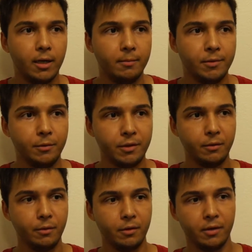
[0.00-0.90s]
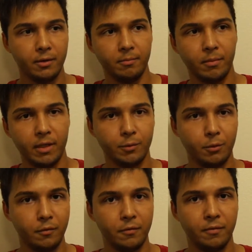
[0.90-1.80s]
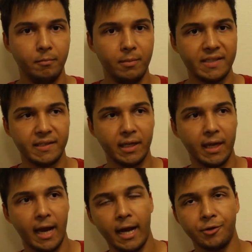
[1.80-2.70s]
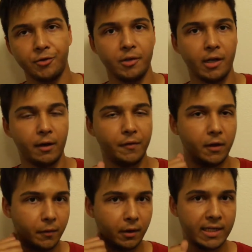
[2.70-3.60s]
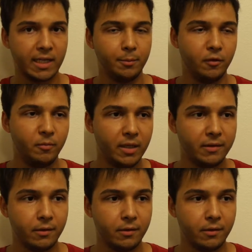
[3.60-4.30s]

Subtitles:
Due to my sort of missing in action kind of thing for the last couple of months,